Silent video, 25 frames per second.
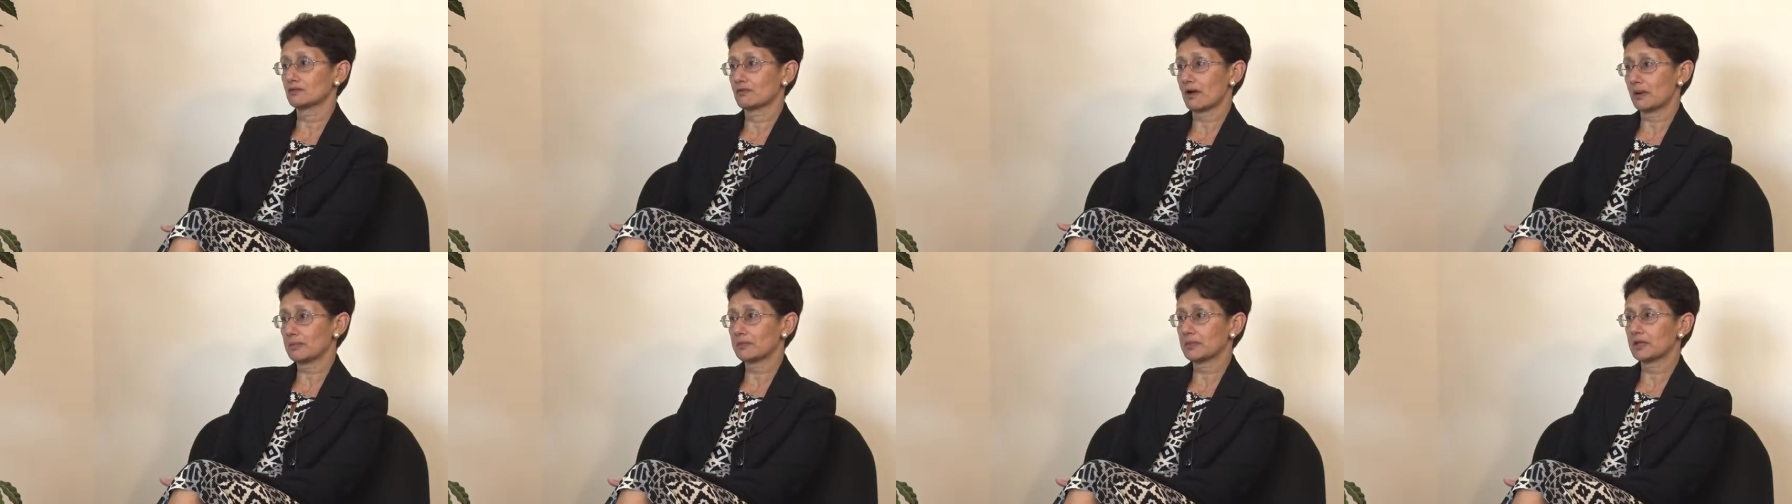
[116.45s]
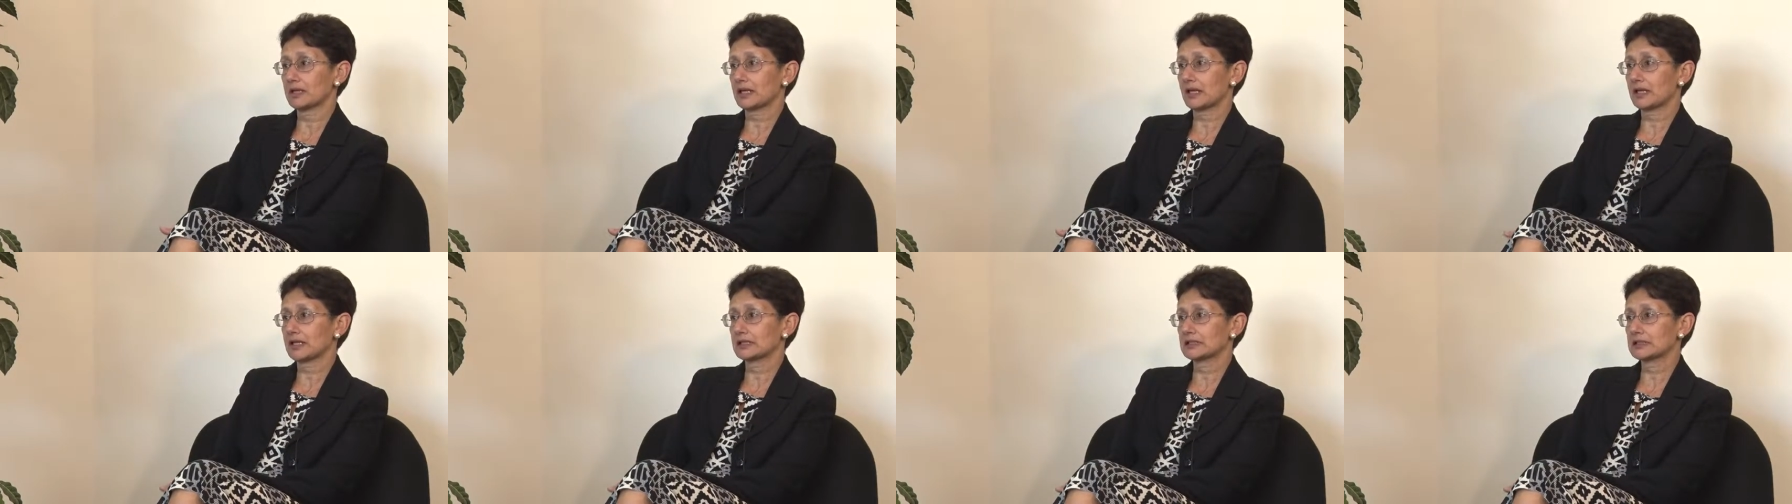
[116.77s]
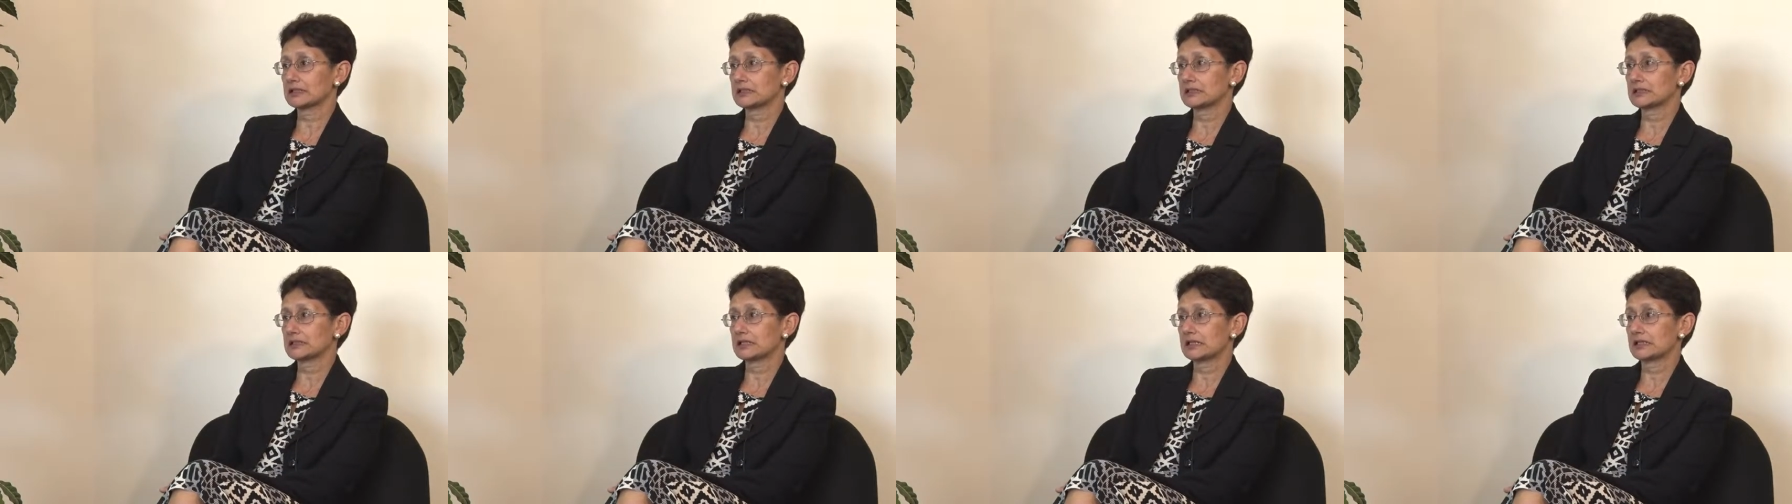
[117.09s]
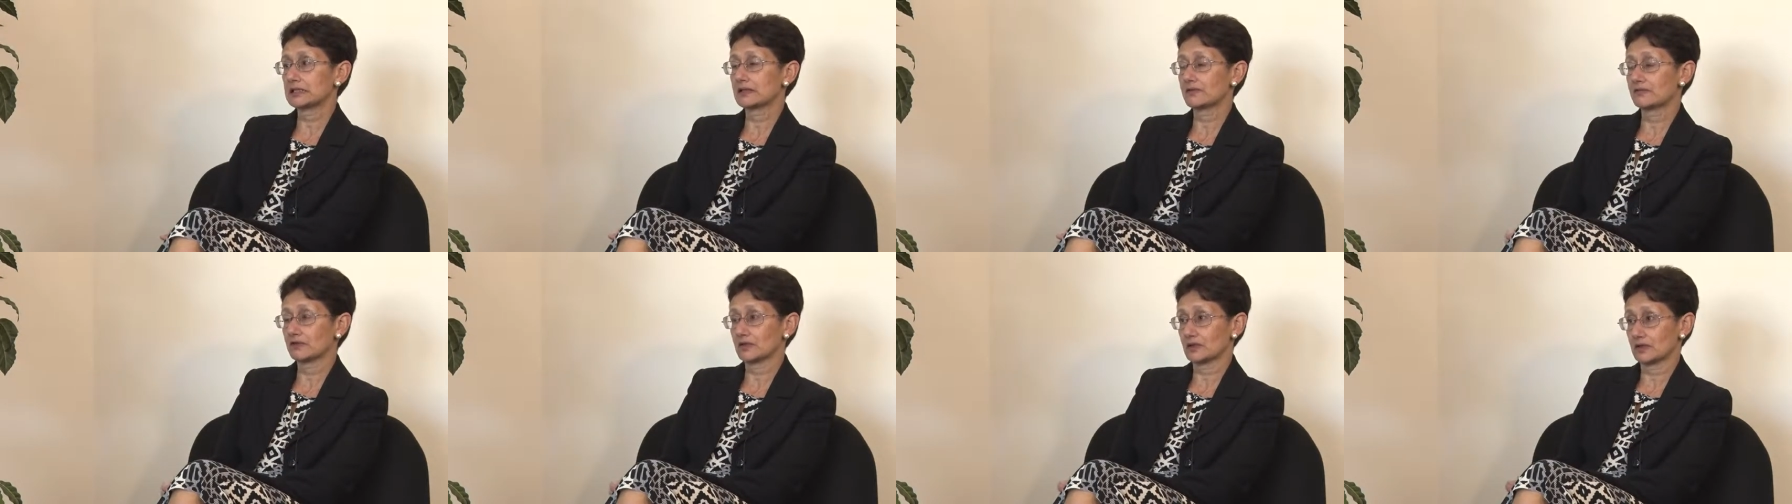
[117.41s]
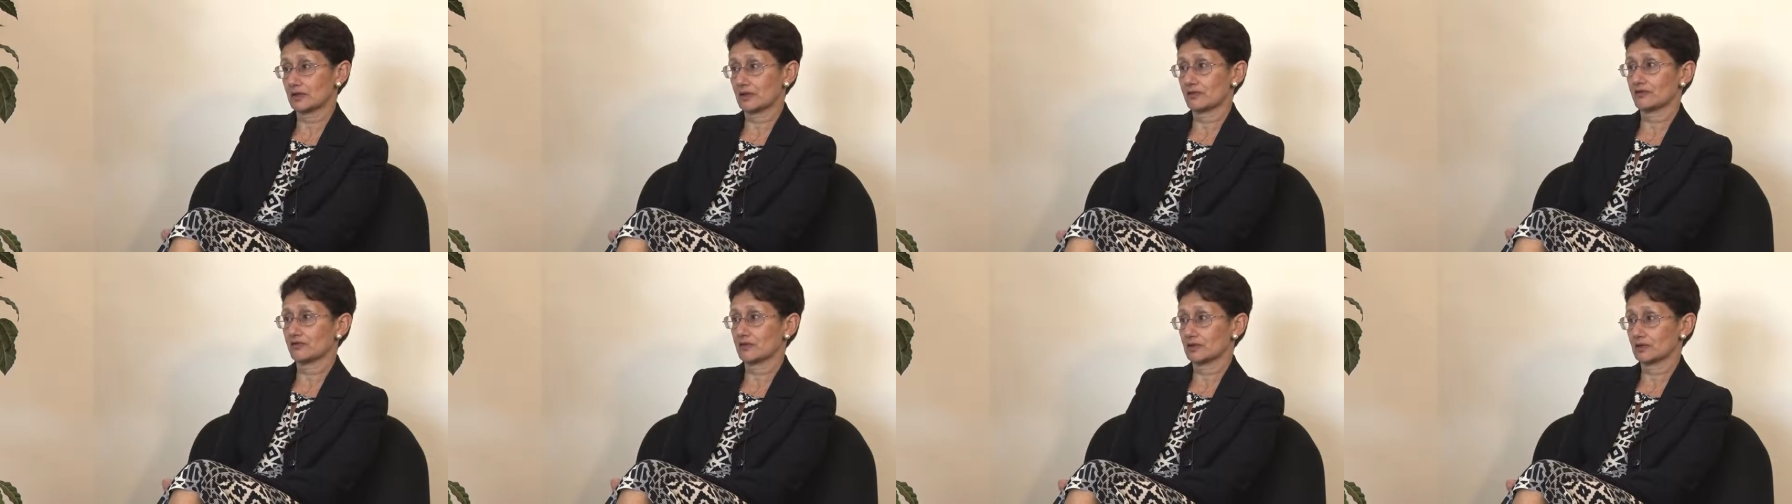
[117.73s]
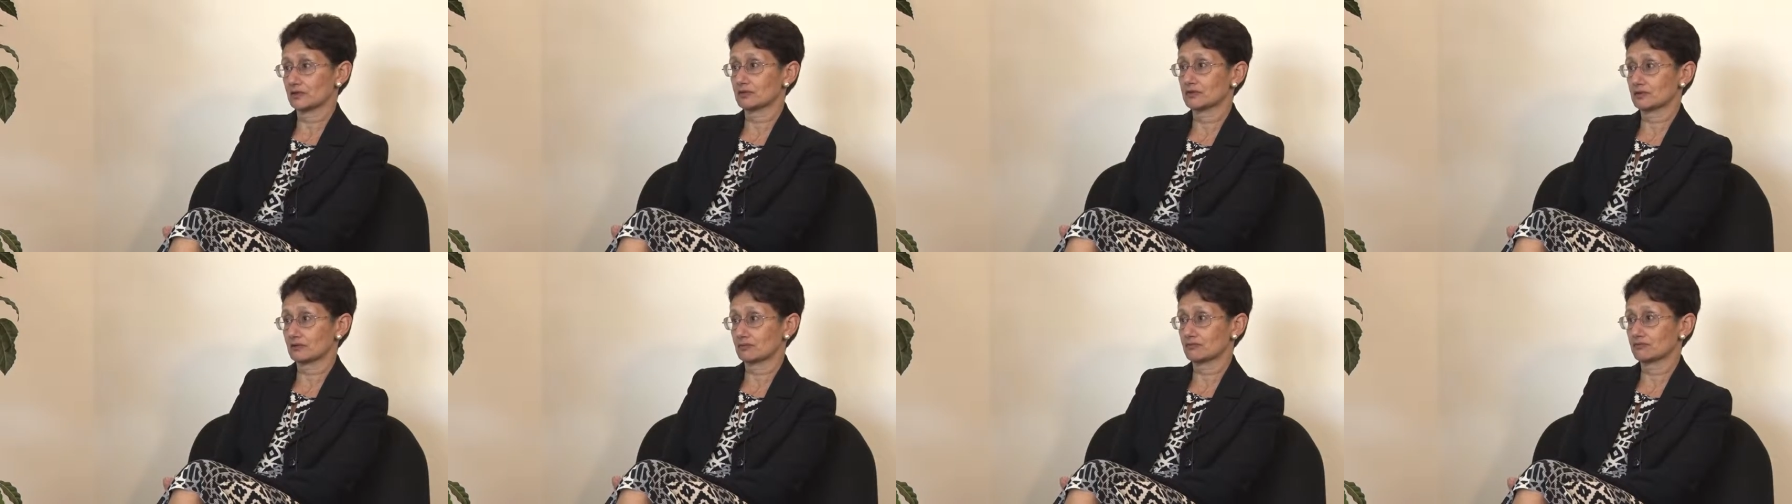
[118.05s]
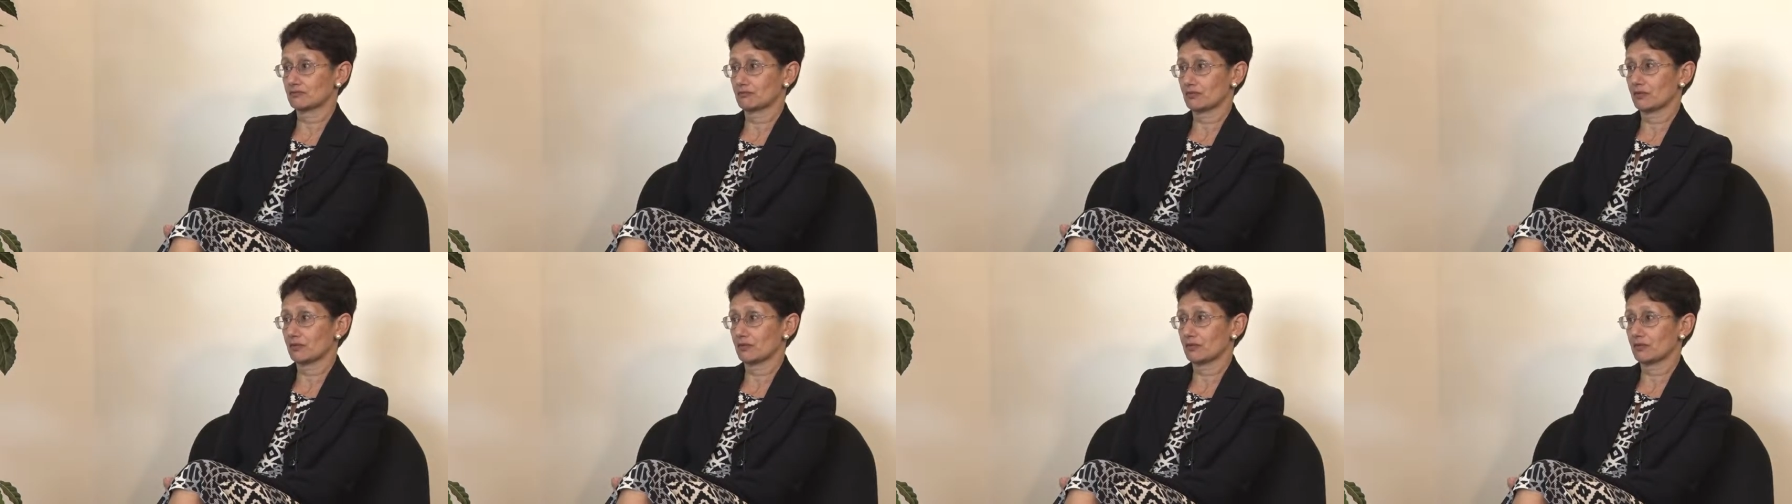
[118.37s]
replicate it, and if it's